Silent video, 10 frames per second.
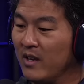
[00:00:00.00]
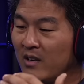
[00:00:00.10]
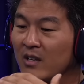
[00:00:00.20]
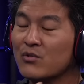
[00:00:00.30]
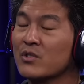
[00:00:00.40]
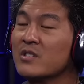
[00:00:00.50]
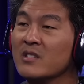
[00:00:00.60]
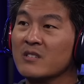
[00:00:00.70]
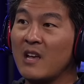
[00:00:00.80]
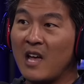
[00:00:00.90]
and interest
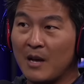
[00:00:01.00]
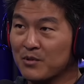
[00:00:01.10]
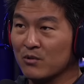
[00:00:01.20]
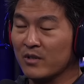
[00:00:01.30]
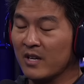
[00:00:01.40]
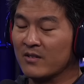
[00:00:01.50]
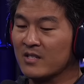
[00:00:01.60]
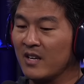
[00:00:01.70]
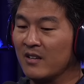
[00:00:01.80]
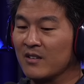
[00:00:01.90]
is absolutely
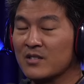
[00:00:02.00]
outstanding.